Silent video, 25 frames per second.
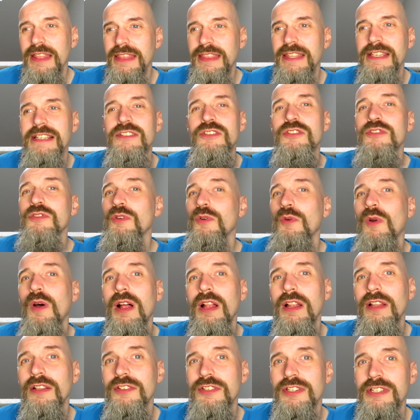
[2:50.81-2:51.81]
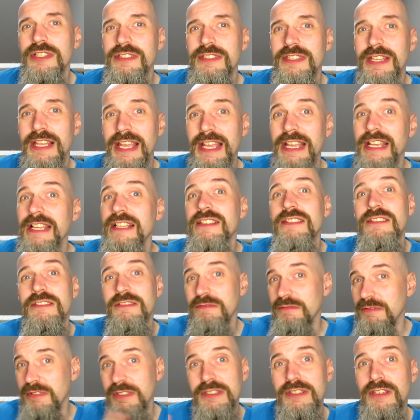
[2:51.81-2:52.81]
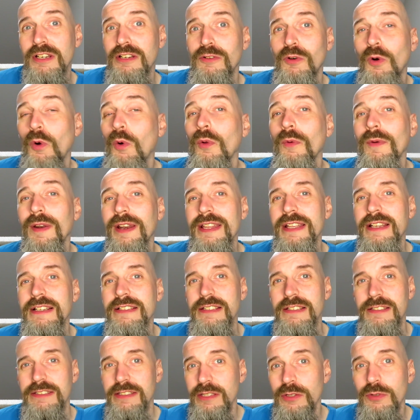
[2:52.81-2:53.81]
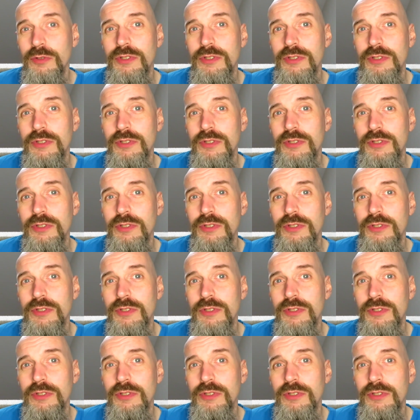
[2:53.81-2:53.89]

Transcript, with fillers: this neurologist is that already exists.